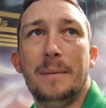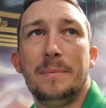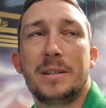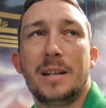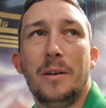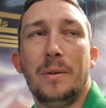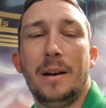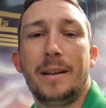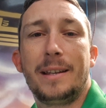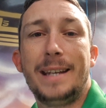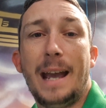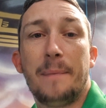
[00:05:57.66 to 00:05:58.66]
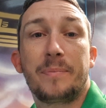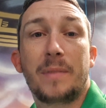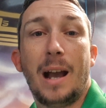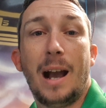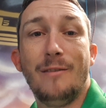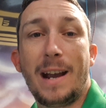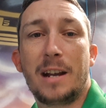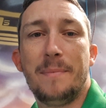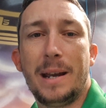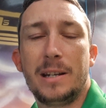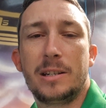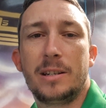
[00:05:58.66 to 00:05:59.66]
So yeah, I
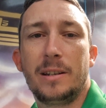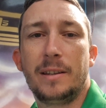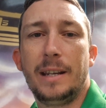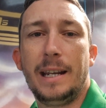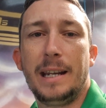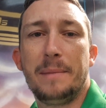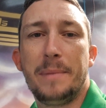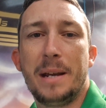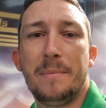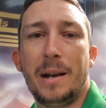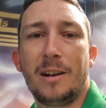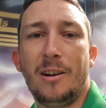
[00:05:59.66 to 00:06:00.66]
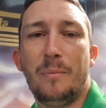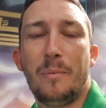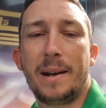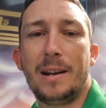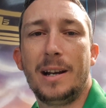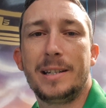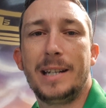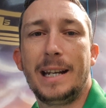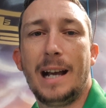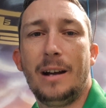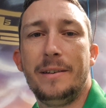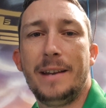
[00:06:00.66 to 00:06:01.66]
recommend the Me and My Golf Break 90.
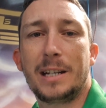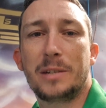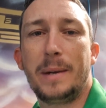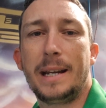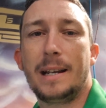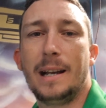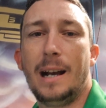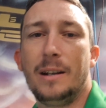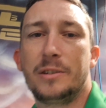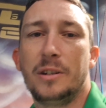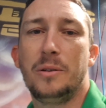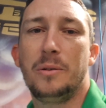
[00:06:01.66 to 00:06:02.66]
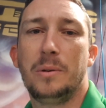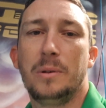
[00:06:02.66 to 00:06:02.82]
Next week, I'll do